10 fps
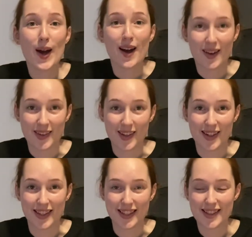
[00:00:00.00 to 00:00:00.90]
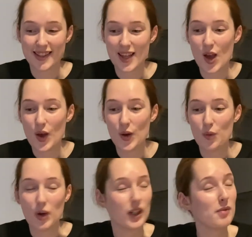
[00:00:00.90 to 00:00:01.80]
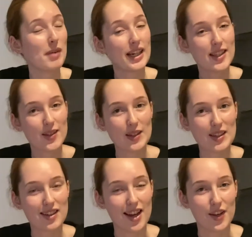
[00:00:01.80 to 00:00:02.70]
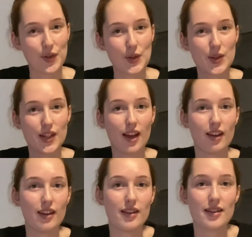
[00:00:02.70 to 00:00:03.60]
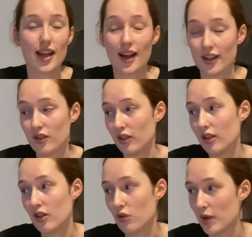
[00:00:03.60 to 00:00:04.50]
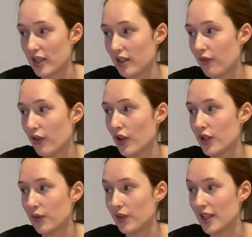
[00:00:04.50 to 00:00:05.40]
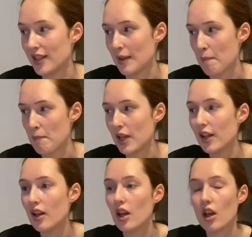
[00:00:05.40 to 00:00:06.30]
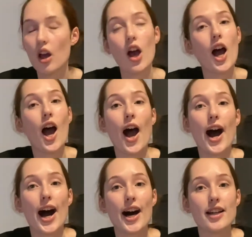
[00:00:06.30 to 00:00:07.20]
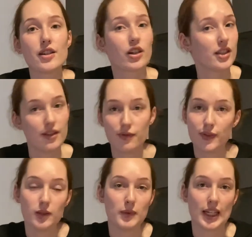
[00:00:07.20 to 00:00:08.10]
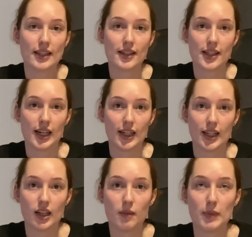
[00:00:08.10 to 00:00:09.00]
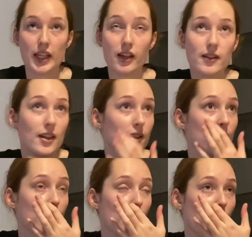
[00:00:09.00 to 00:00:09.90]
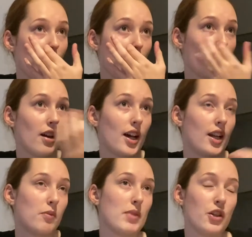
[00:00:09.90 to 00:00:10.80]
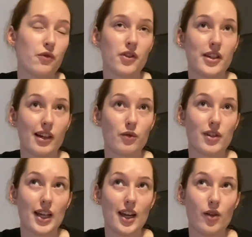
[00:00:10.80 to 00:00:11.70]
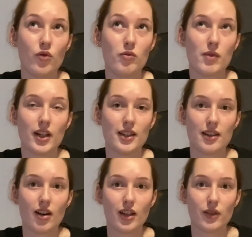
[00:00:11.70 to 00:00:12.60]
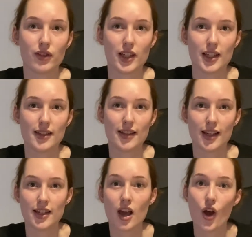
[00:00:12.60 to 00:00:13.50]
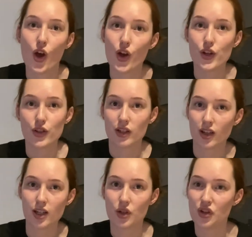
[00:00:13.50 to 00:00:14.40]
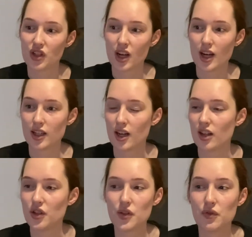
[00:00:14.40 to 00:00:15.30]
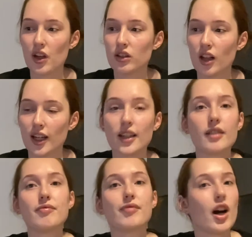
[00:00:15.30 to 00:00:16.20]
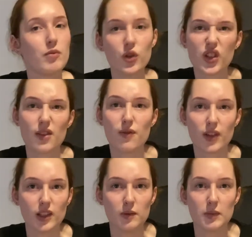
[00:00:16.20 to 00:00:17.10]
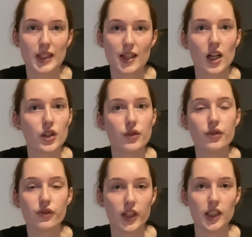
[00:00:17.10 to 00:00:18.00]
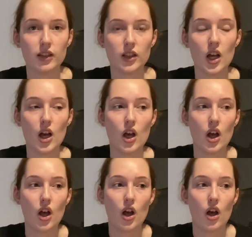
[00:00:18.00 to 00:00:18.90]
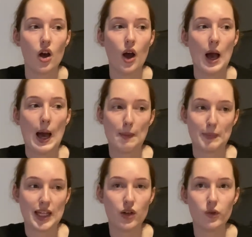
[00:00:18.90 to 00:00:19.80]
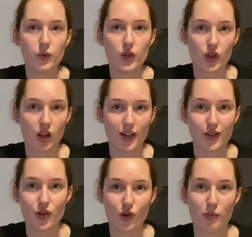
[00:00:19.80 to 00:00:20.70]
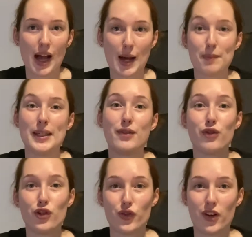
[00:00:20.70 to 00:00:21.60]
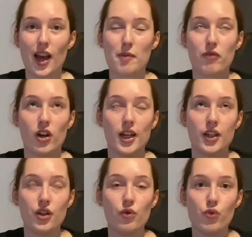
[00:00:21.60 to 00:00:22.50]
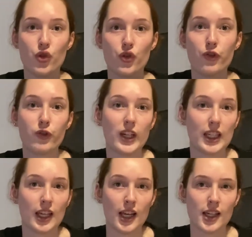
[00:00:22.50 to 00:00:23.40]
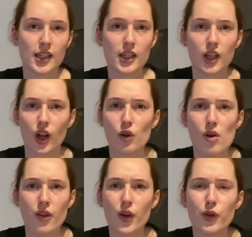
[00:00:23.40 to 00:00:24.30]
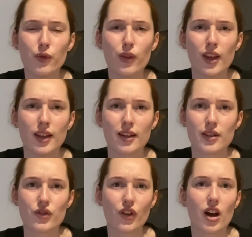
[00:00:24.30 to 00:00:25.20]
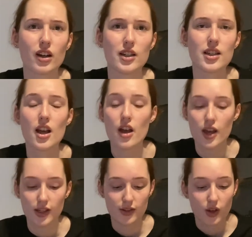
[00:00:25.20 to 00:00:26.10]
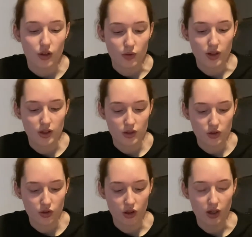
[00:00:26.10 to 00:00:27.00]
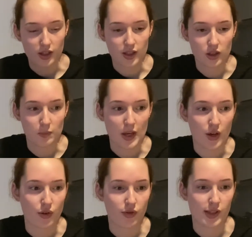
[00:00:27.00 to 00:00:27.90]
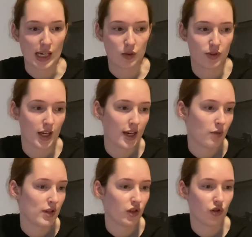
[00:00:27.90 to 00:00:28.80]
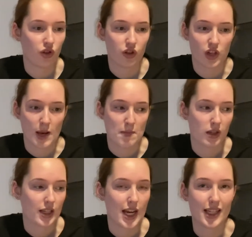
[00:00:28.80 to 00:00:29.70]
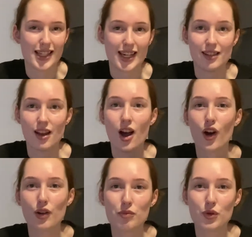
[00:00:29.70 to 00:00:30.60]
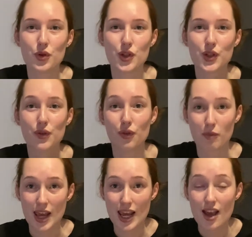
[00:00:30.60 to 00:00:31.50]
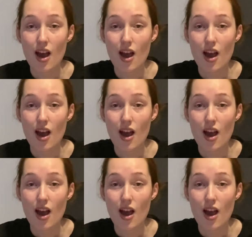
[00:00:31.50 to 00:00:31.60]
Hi guys, welcome back to the channel. Today is actually the 21st of December and I didn't film yesterday because yesterday I think I had a bit of a down day. All my diary said Utrecht, Utrecht and I just felt like I'm not gonna film because I don't feel happy enough to like show up happy in front of a camera and I don't want to fake it, you know, I don't think that's right. So I just took like a little bit of a down day. I went to the gym, I did things that are important for me.